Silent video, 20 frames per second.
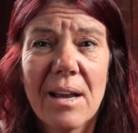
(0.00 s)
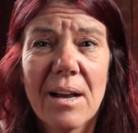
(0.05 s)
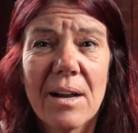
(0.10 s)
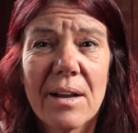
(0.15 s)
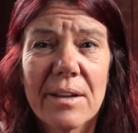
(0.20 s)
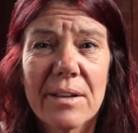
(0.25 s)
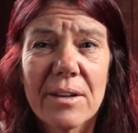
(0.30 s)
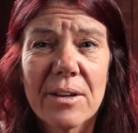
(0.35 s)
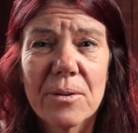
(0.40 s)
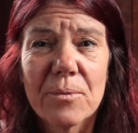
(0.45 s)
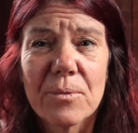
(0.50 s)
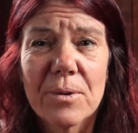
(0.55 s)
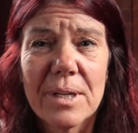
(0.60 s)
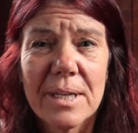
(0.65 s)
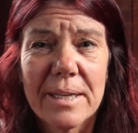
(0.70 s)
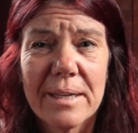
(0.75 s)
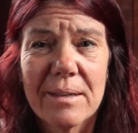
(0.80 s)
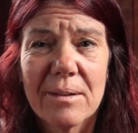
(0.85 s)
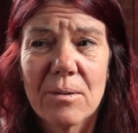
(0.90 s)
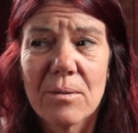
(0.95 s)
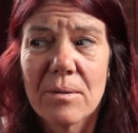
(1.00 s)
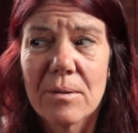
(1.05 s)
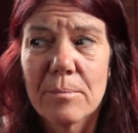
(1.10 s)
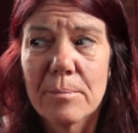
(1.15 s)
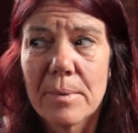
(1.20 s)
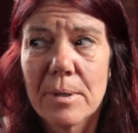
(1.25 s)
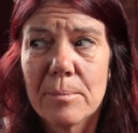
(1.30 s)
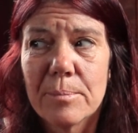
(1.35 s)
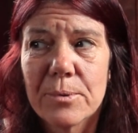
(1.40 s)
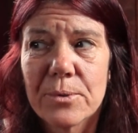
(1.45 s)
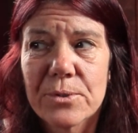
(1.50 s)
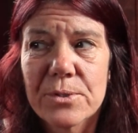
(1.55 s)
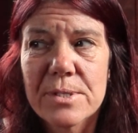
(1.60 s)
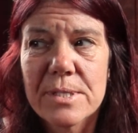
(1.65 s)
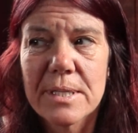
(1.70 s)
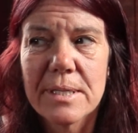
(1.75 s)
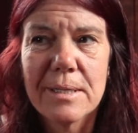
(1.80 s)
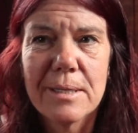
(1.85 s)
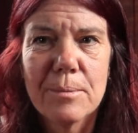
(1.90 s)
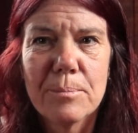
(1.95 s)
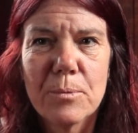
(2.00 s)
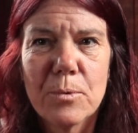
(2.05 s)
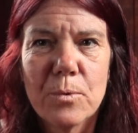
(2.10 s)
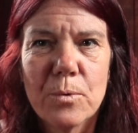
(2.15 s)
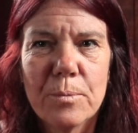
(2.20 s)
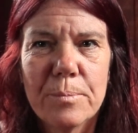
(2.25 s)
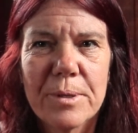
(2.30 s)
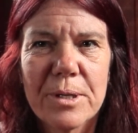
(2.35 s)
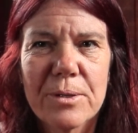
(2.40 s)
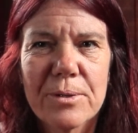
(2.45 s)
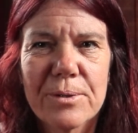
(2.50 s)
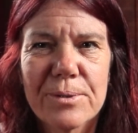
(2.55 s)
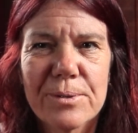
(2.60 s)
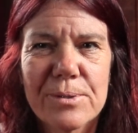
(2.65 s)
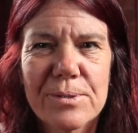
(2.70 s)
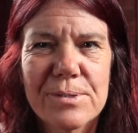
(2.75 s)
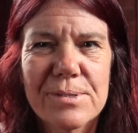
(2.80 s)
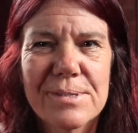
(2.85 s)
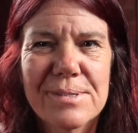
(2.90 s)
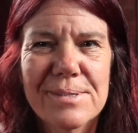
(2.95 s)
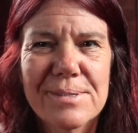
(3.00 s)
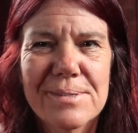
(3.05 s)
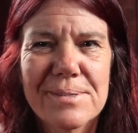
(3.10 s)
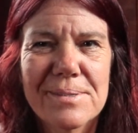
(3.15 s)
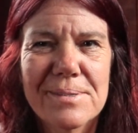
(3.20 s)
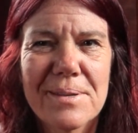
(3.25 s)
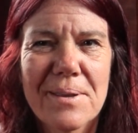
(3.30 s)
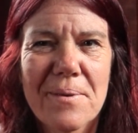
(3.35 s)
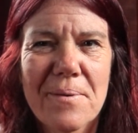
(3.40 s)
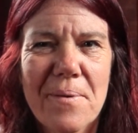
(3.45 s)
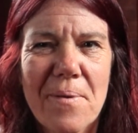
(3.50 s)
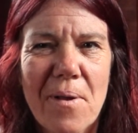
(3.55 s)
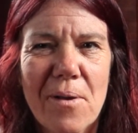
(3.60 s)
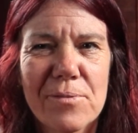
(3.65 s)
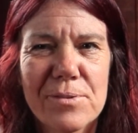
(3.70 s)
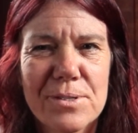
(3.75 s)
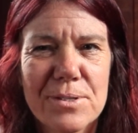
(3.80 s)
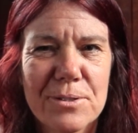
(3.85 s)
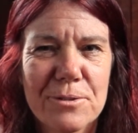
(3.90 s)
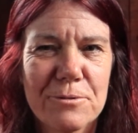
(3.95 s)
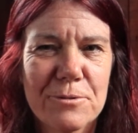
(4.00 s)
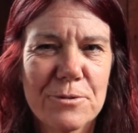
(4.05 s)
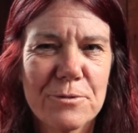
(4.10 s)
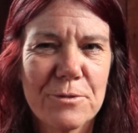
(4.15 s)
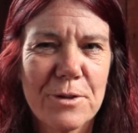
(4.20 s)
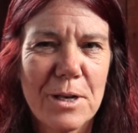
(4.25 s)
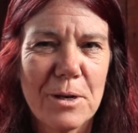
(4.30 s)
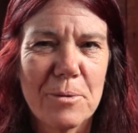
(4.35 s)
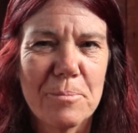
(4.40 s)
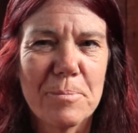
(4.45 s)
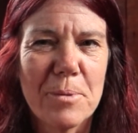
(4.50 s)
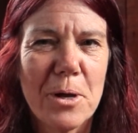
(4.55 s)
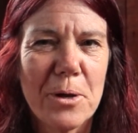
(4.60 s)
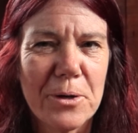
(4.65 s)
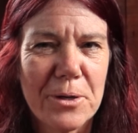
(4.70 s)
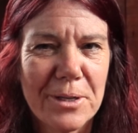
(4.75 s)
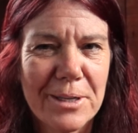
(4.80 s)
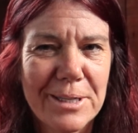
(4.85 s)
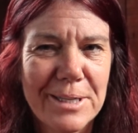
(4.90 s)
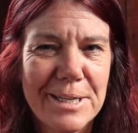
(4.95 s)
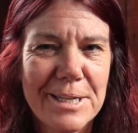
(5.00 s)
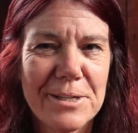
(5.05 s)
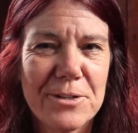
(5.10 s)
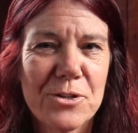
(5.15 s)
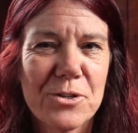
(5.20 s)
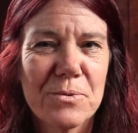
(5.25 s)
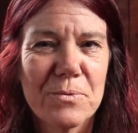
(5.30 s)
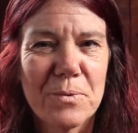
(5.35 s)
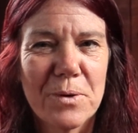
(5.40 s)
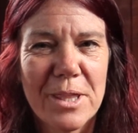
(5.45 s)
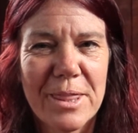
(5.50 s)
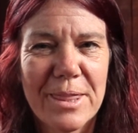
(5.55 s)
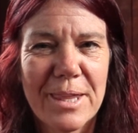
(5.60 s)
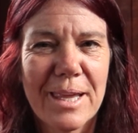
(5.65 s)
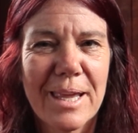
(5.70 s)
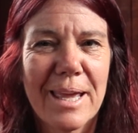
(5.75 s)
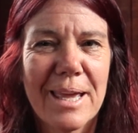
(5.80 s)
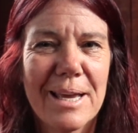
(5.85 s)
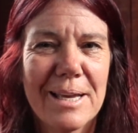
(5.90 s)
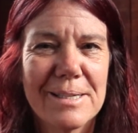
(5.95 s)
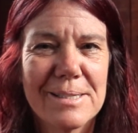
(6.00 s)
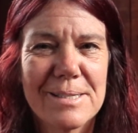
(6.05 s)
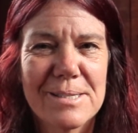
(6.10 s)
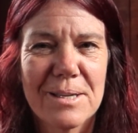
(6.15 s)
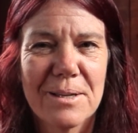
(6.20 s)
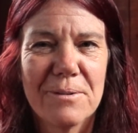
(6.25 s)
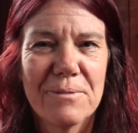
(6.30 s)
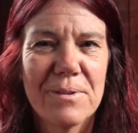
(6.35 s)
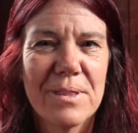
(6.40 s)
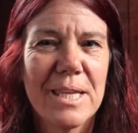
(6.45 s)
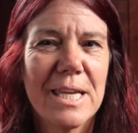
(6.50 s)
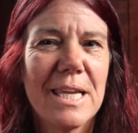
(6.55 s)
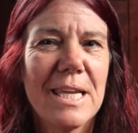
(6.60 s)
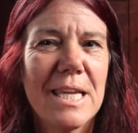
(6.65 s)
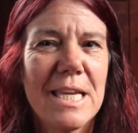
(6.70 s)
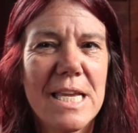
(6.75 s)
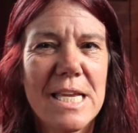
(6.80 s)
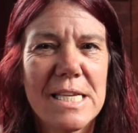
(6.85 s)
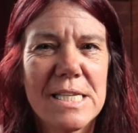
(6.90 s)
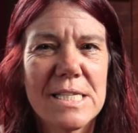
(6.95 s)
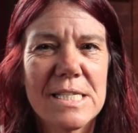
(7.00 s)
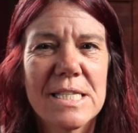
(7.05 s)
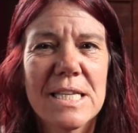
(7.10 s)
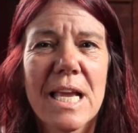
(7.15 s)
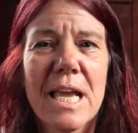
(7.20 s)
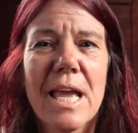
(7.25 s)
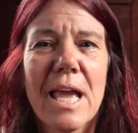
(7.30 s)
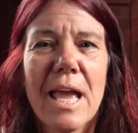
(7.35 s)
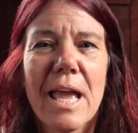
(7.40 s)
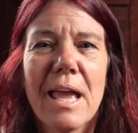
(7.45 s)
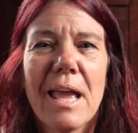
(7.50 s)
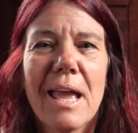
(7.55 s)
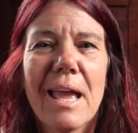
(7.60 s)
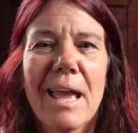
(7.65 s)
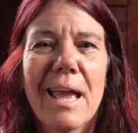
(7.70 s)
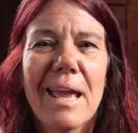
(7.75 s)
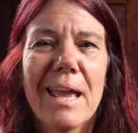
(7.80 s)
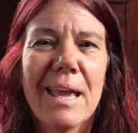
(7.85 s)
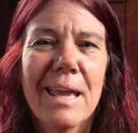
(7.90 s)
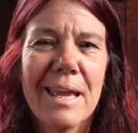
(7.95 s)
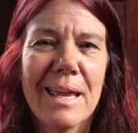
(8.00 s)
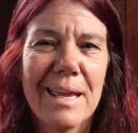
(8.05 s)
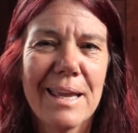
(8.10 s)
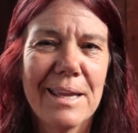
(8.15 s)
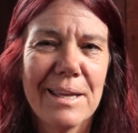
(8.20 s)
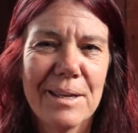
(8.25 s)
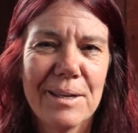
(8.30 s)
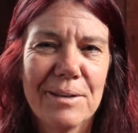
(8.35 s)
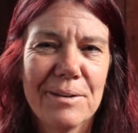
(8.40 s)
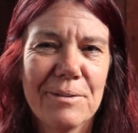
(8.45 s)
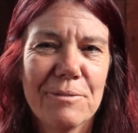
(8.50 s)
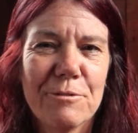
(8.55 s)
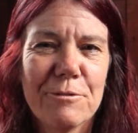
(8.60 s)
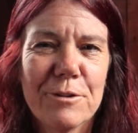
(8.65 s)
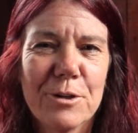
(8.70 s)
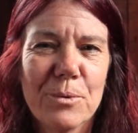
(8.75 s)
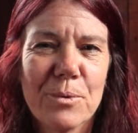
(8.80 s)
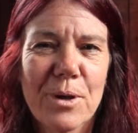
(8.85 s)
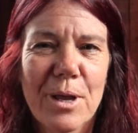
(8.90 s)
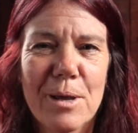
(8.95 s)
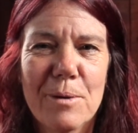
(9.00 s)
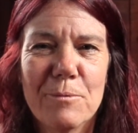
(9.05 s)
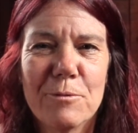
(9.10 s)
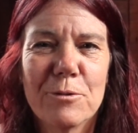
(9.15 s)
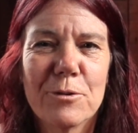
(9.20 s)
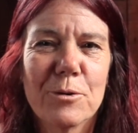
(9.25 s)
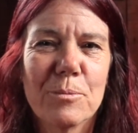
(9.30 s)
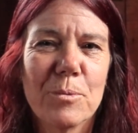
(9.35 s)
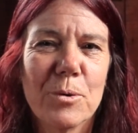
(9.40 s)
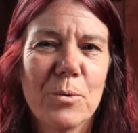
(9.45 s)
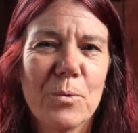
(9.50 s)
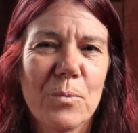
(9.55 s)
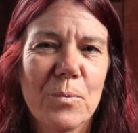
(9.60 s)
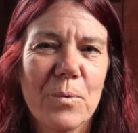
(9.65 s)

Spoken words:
I don't really look at my books anymore because I've sort of developed my own connection with the cards over the years and feel comfortable